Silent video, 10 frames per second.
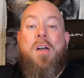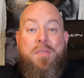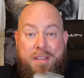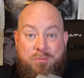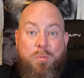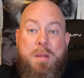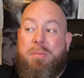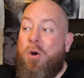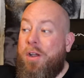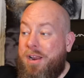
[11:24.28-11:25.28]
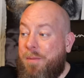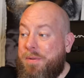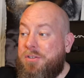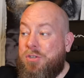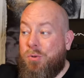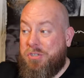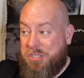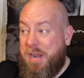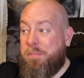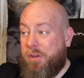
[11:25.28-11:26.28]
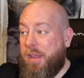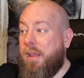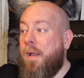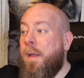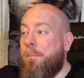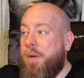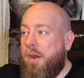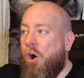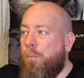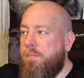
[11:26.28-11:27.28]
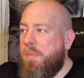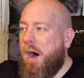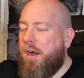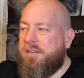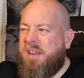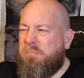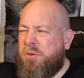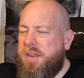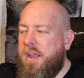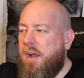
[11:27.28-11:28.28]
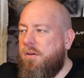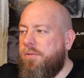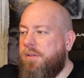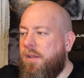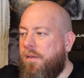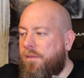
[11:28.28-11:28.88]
This will be broken up and sold separately, but open box, like pre-owned,